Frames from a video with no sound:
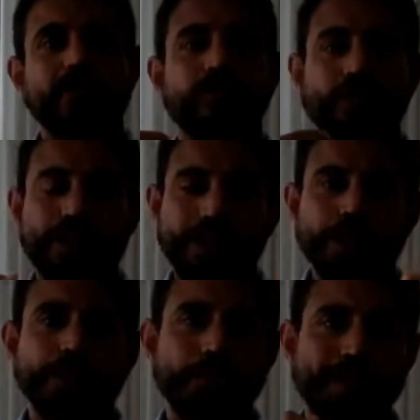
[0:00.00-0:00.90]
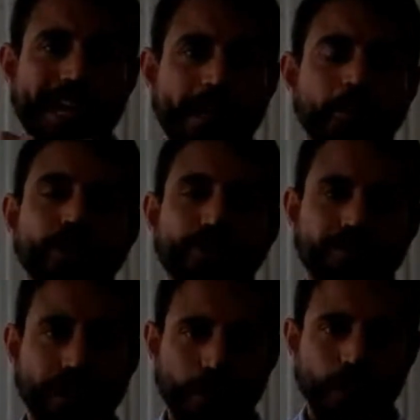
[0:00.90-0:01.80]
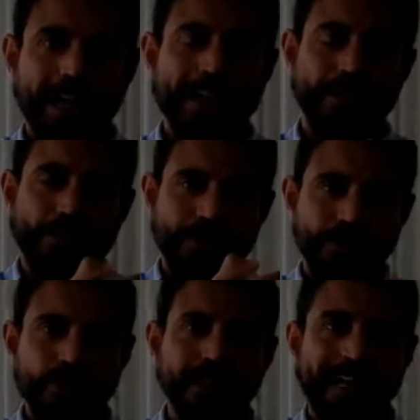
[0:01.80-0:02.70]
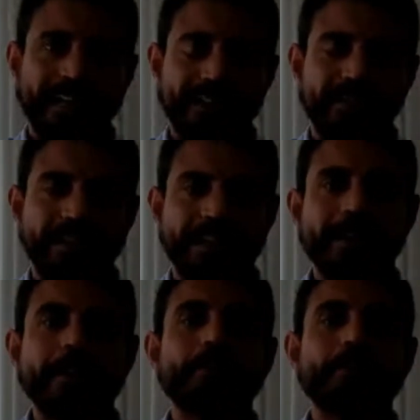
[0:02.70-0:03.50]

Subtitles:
for you to be able to visualize your neural activity